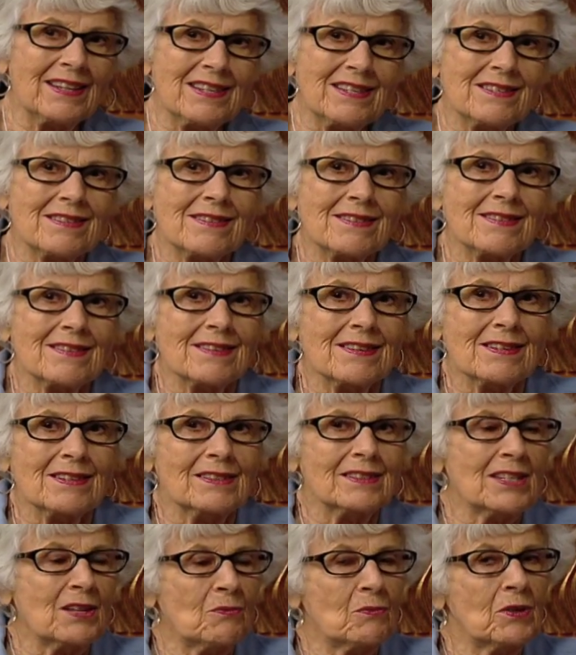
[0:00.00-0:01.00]
is
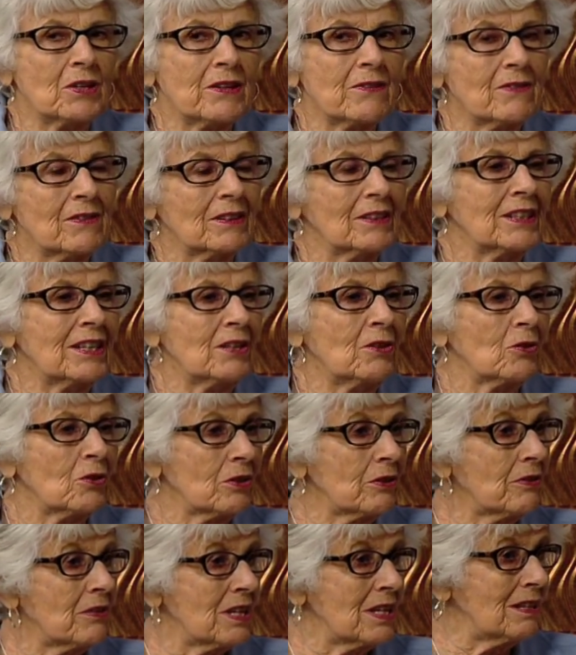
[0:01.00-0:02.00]
lead, one of the lead,
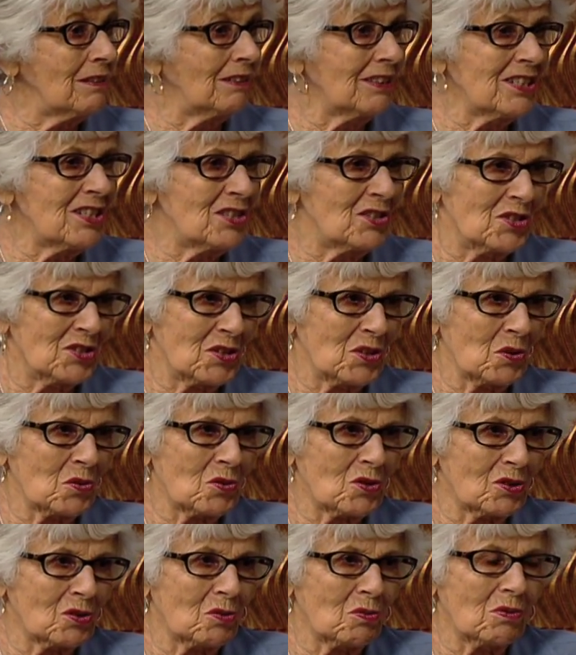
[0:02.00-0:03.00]
or the lead
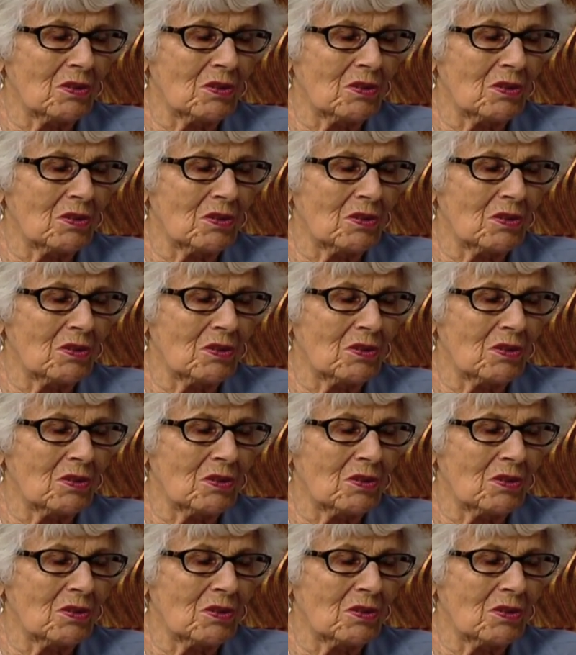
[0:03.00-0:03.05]
social